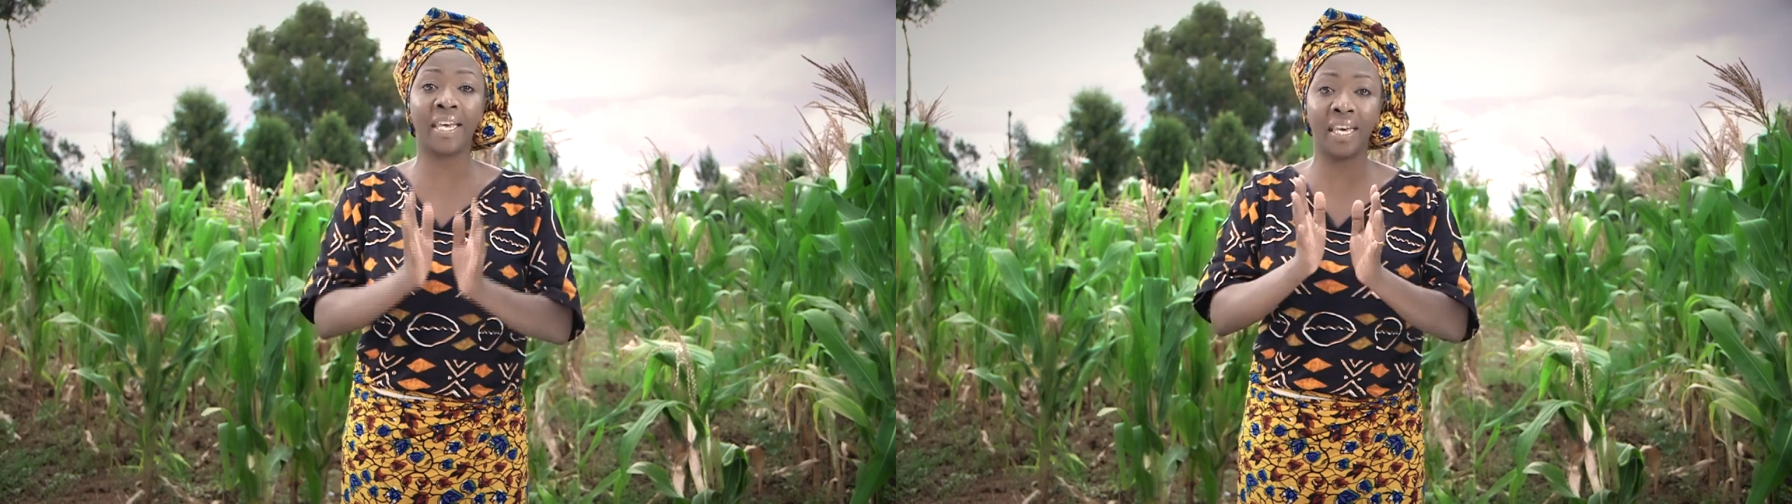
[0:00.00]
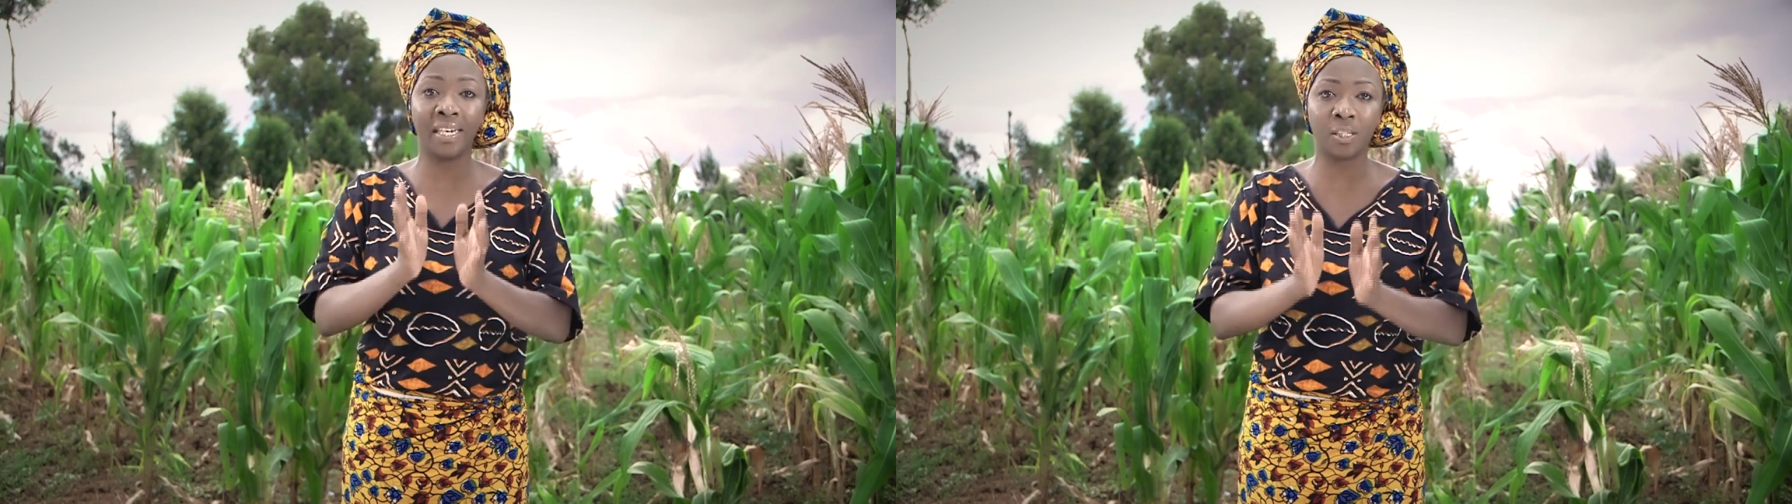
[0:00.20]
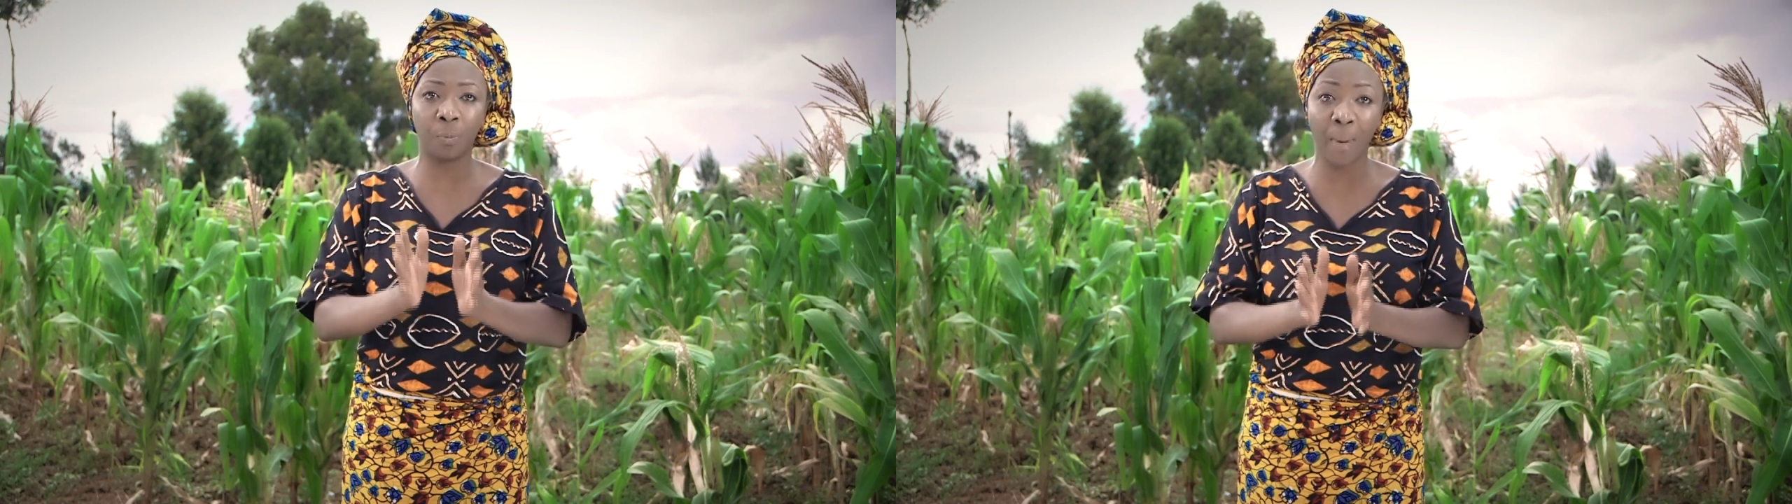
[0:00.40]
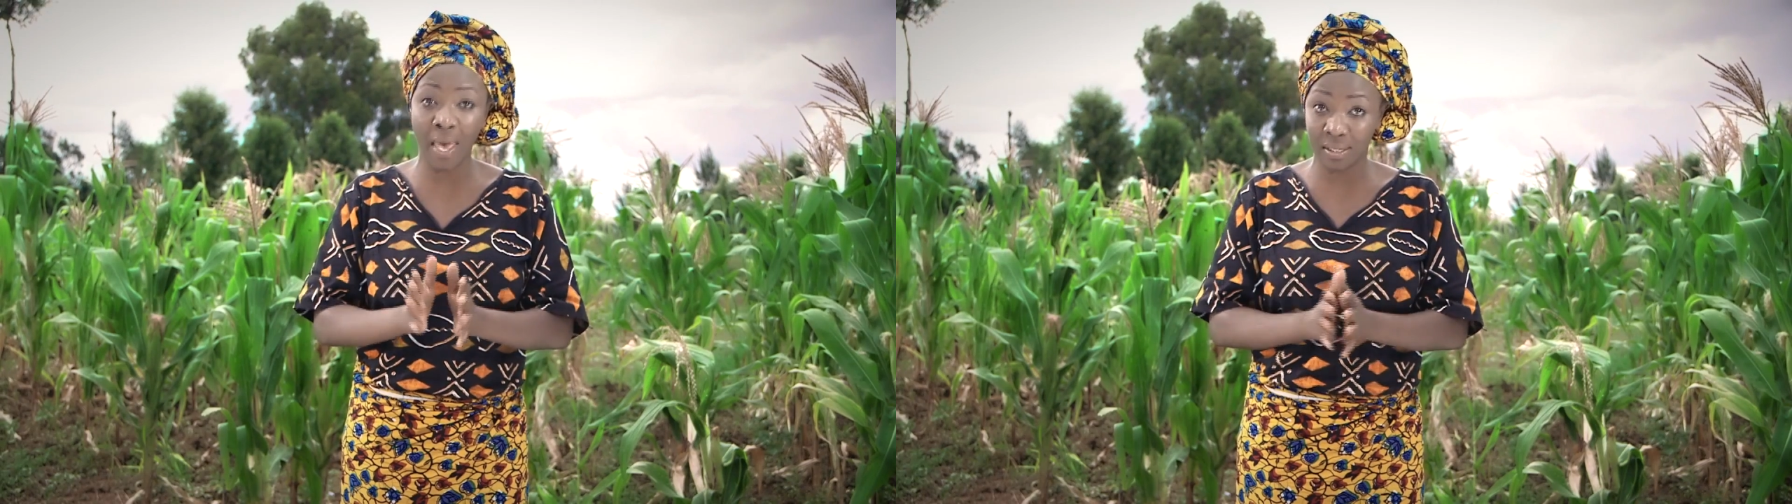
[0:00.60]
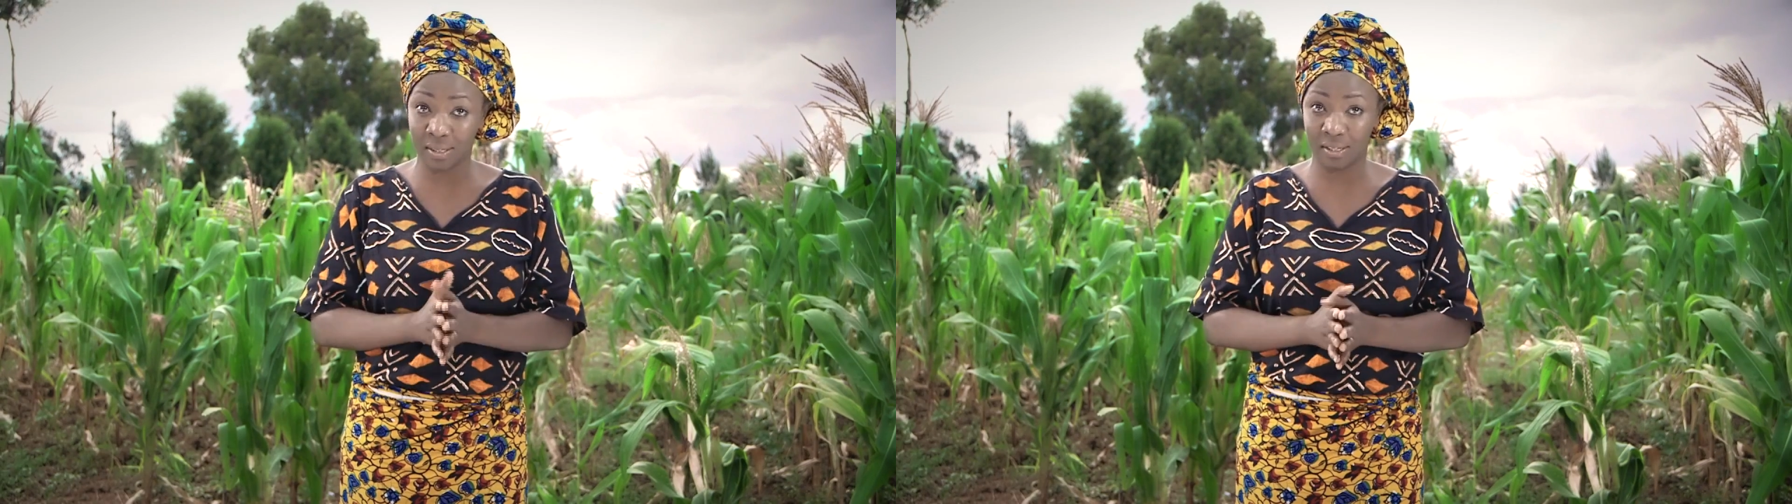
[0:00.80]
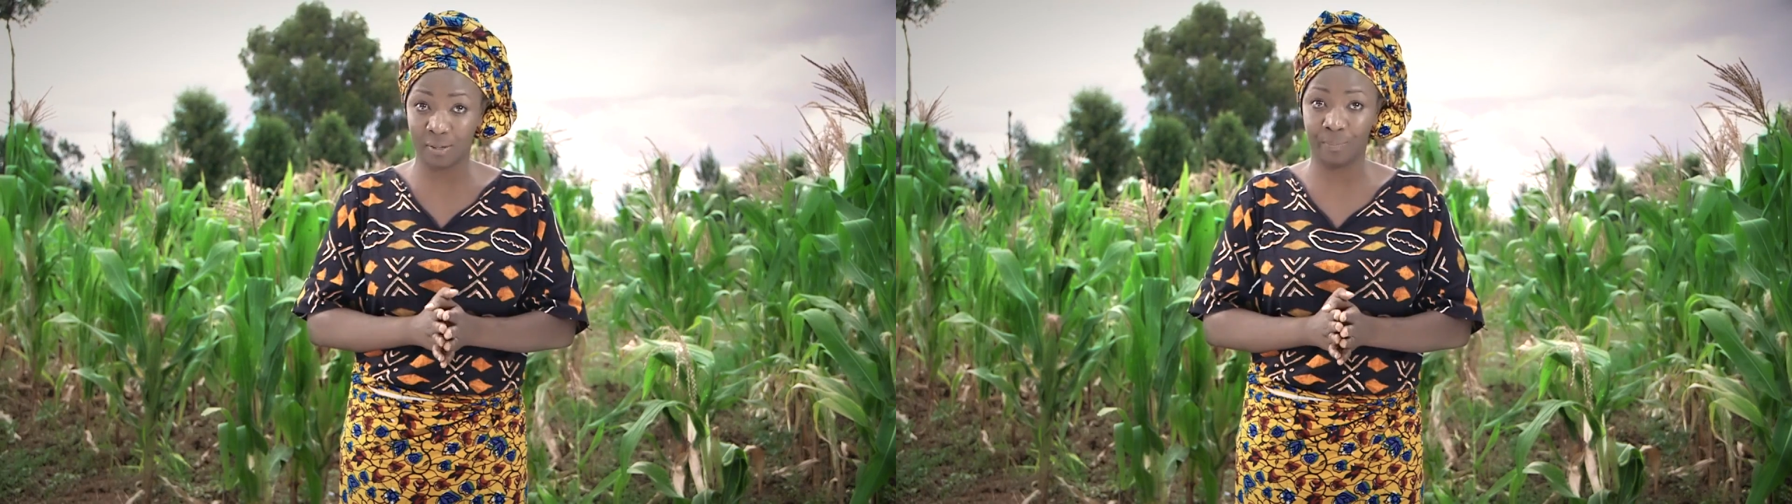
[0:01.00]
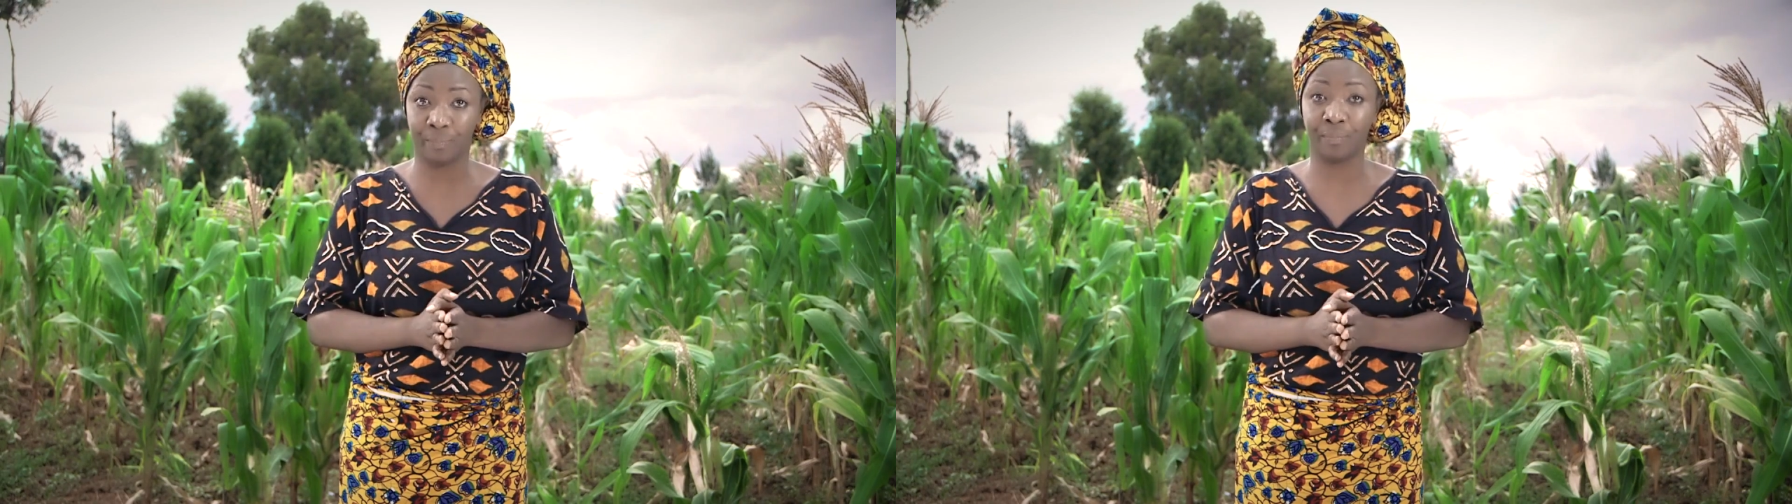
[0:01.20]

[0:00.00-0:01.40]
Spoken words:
against pests.